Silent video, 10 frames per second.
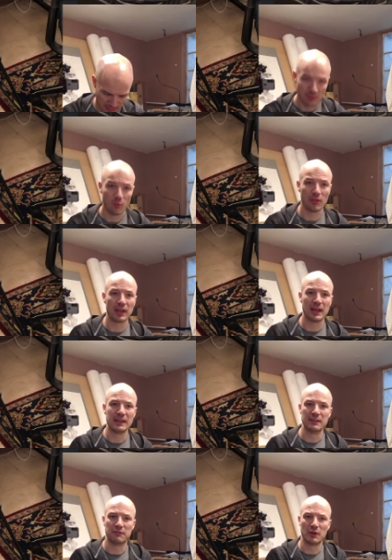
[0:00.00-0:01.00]
One thing I
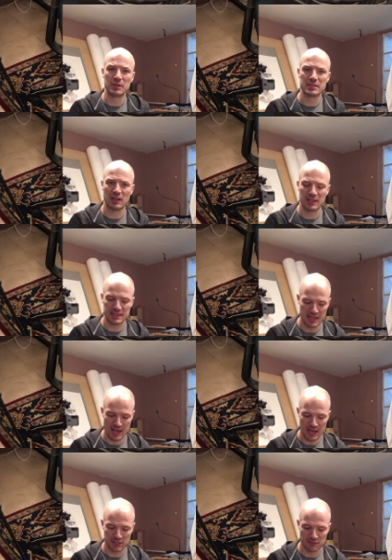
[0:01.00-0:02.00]
need to focus on is the
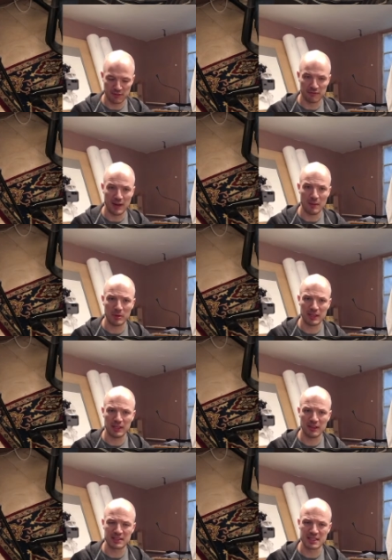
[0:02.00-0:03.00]
edge of the fabric
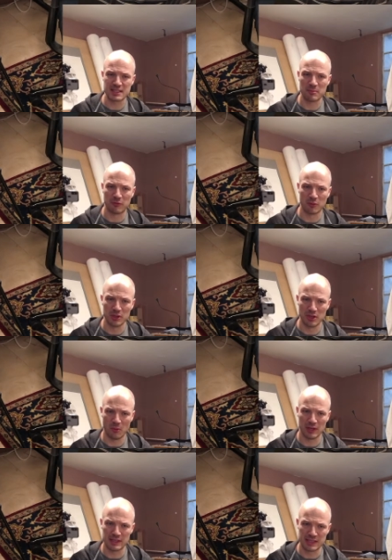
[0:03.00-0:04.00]
here. As I said before, you don't
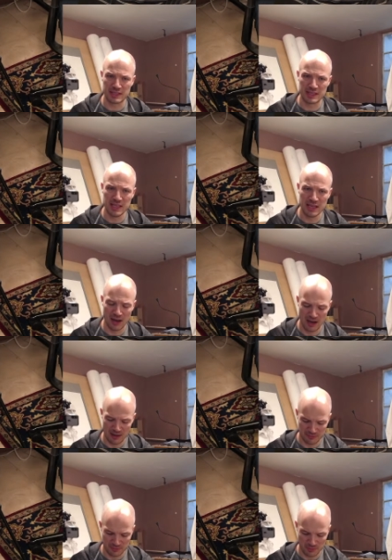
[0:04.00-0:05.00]
want it to tee
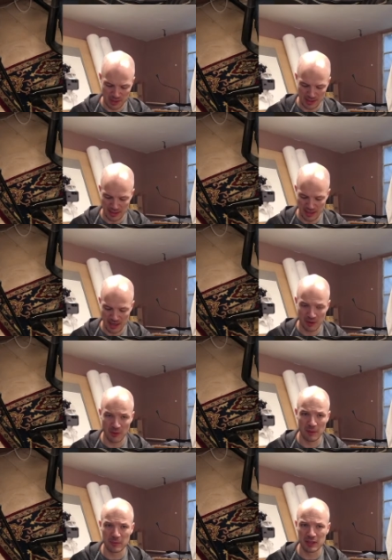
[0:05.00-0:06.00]
off. Right now,
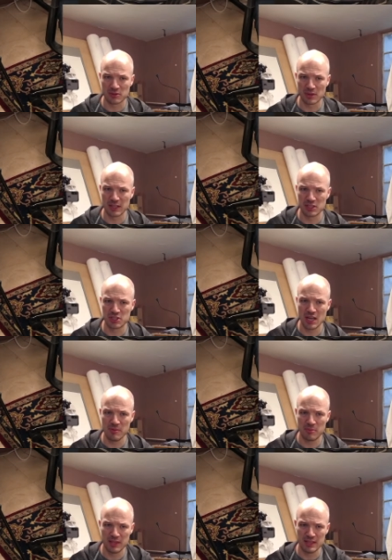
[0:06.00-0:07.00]
I'm gonna try and
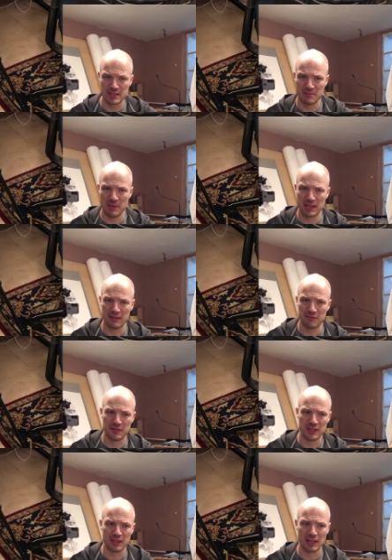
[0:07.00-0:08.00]
shape these to make it
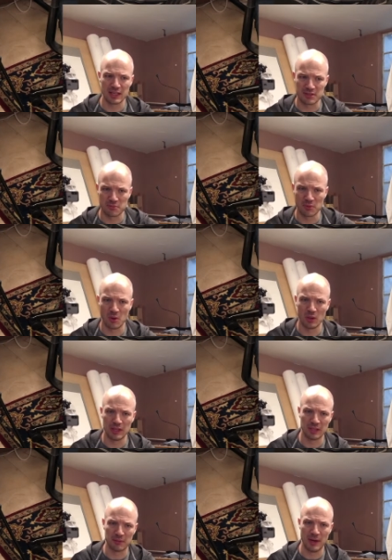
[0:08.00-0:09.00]
feel like it's
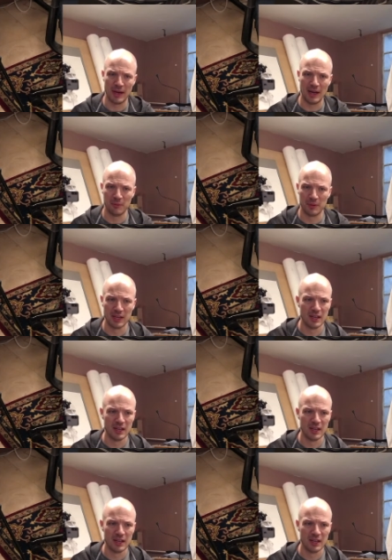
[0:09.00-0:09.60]
rolling around.